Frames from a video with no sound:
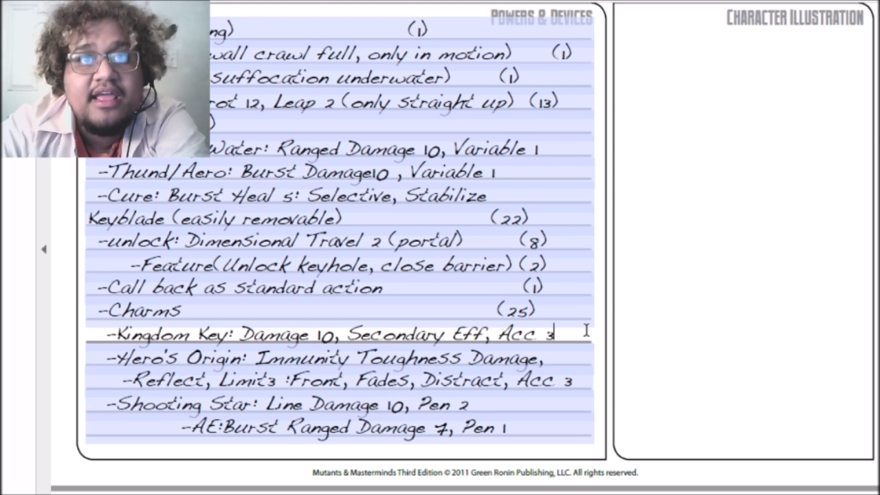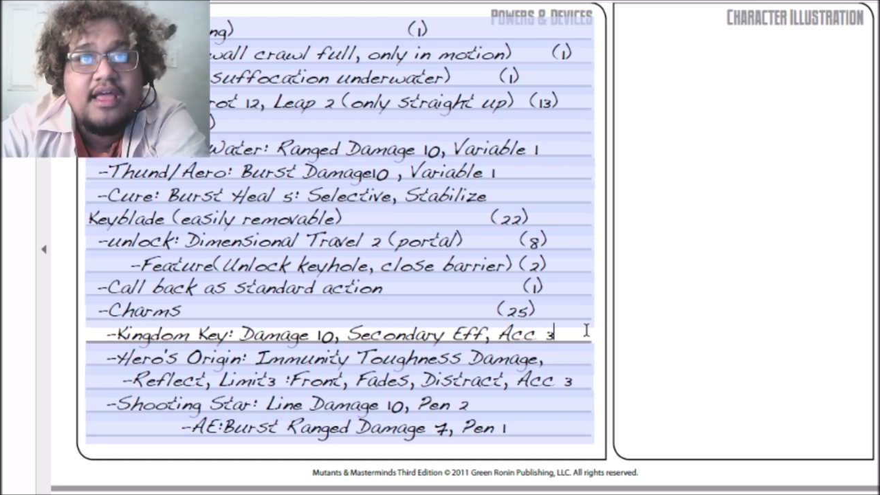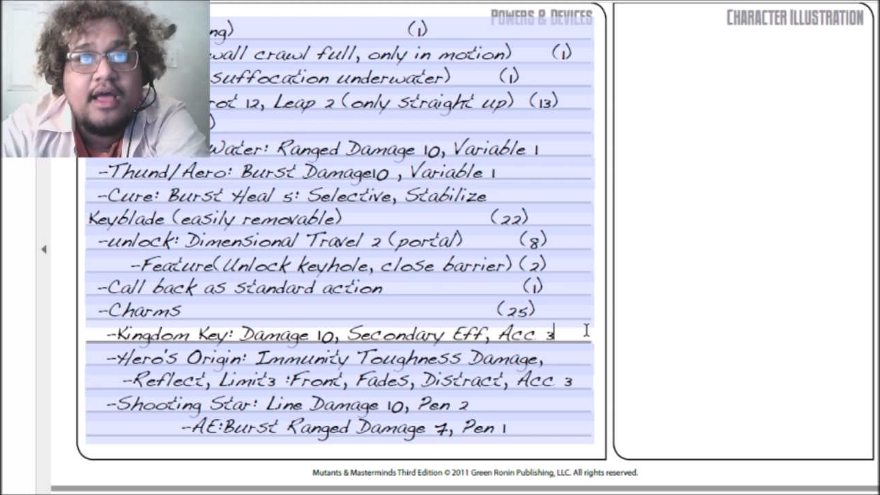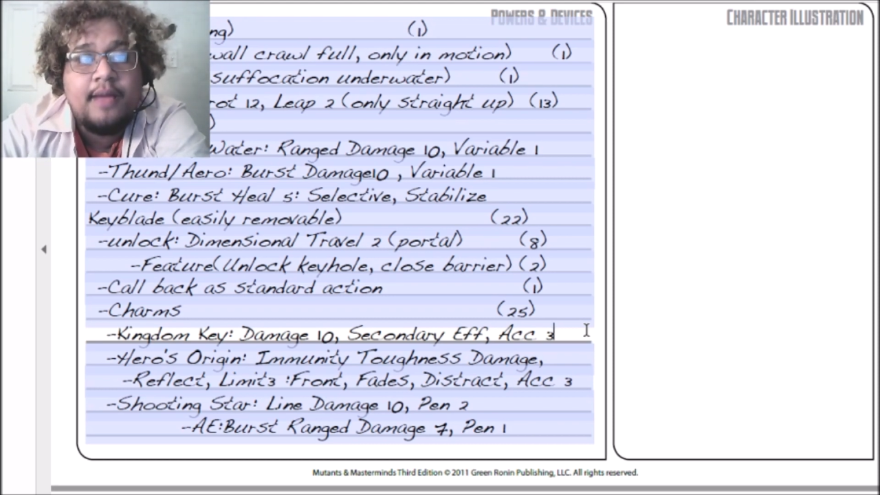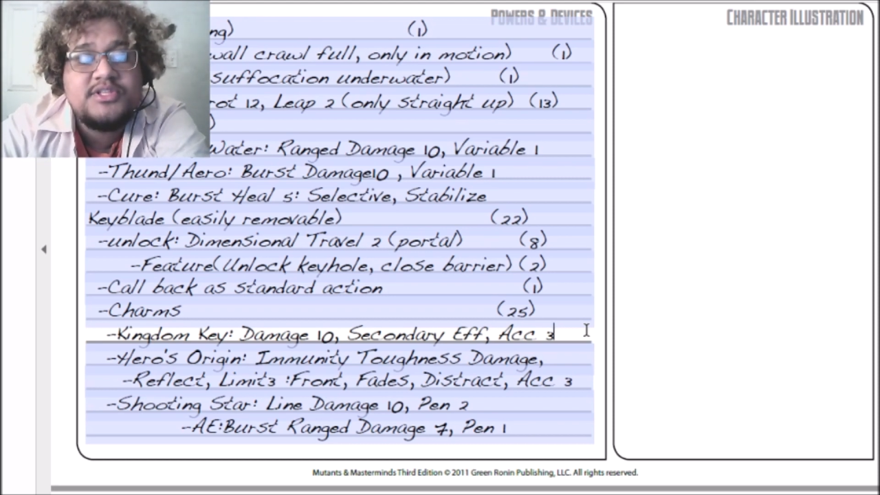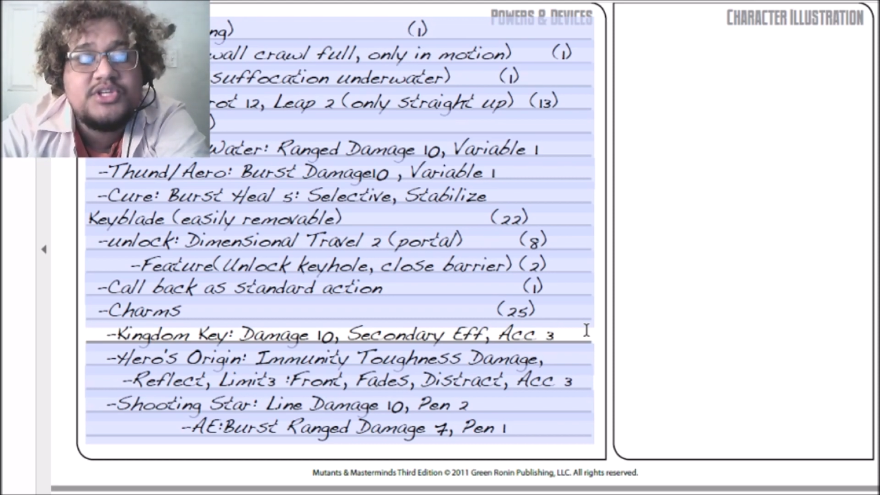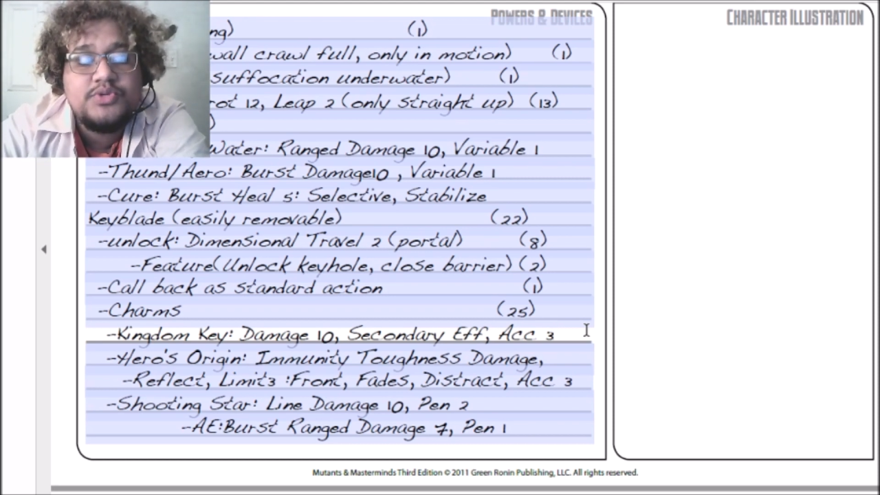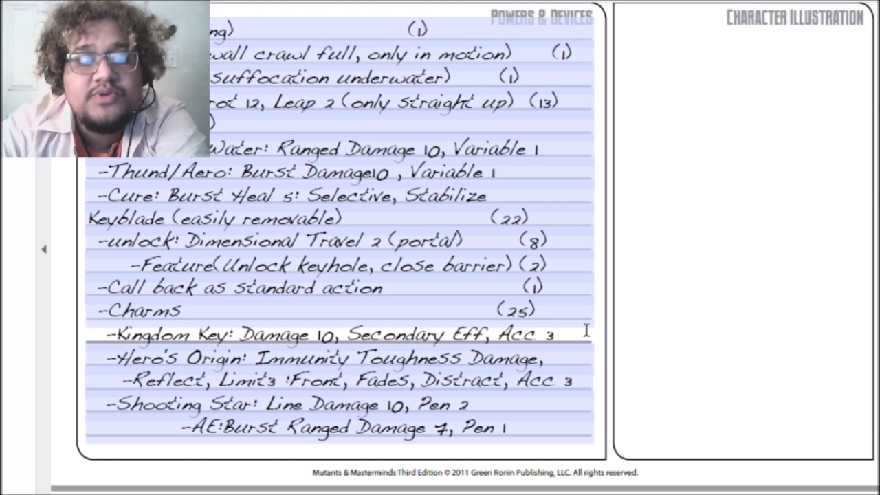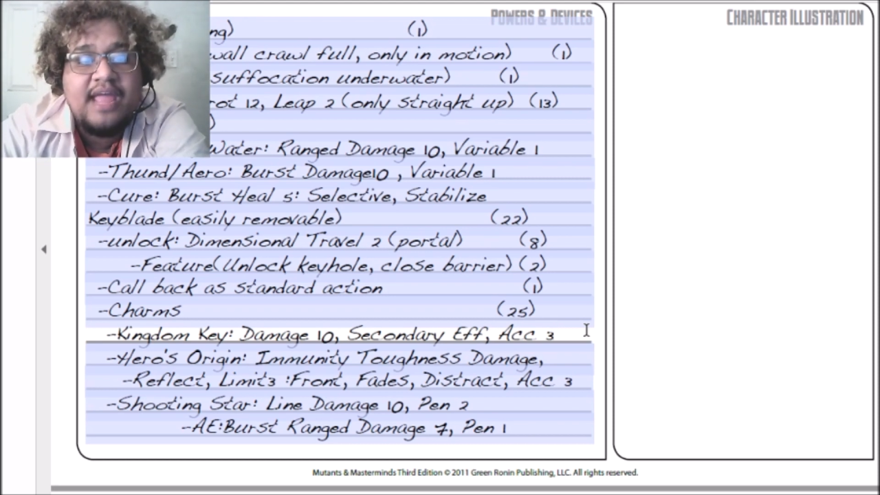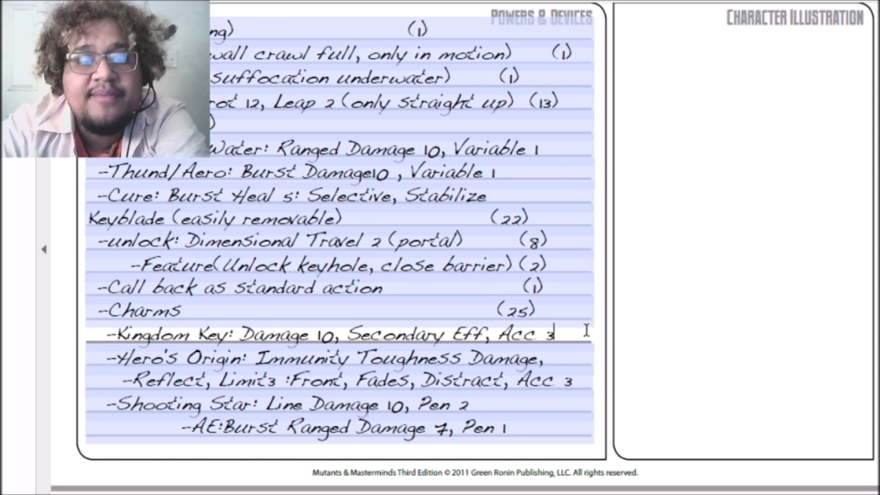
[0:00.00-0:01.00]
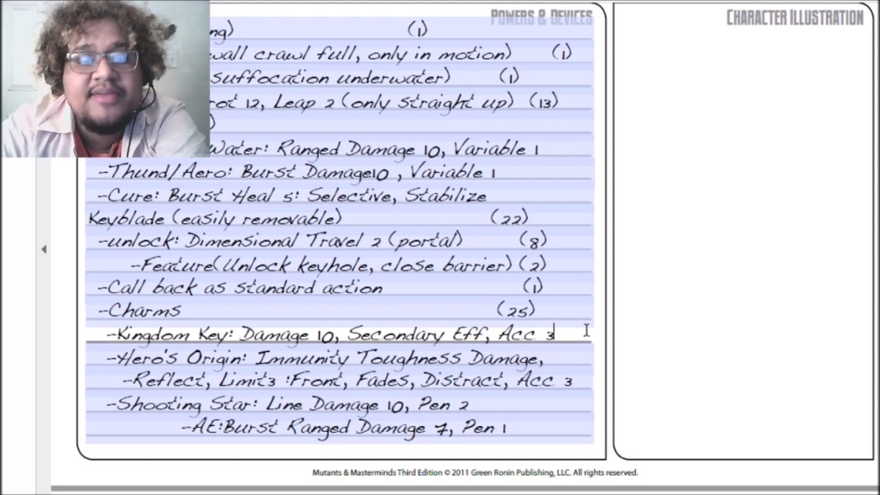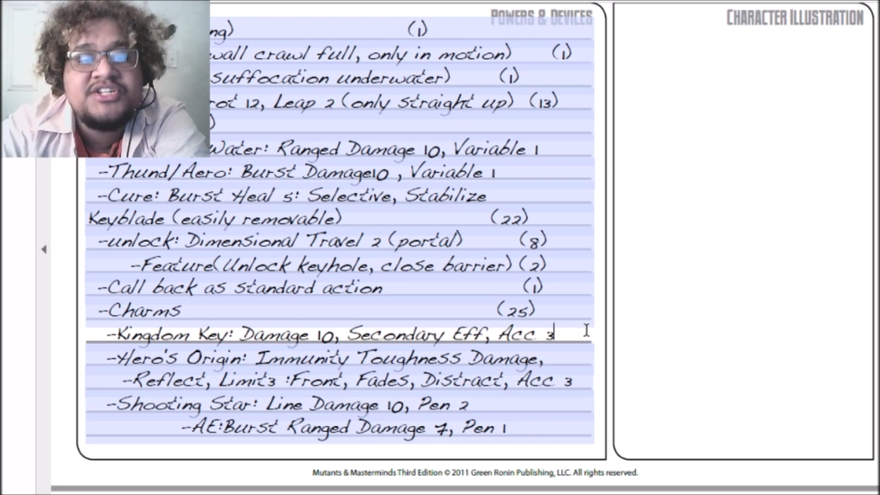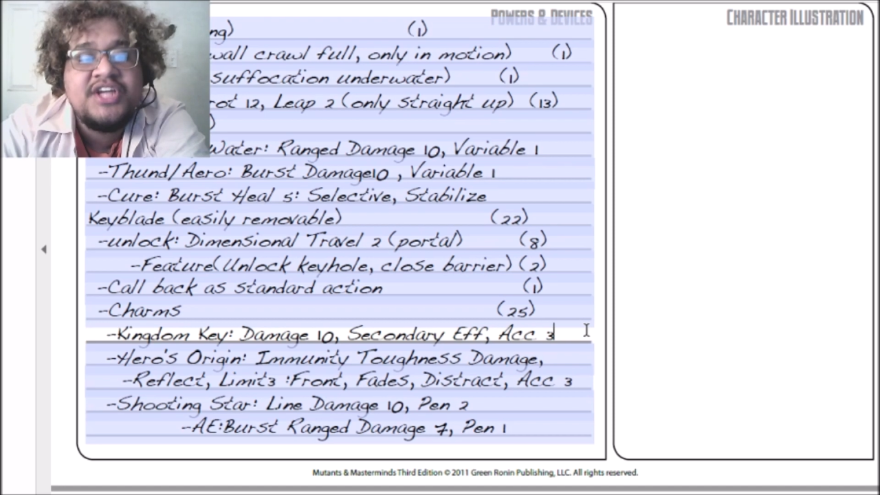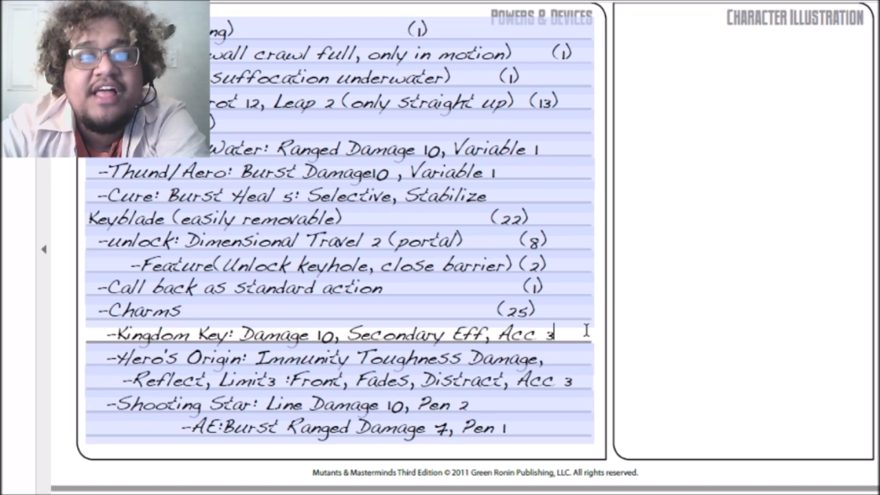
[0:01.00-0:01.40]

to do damage,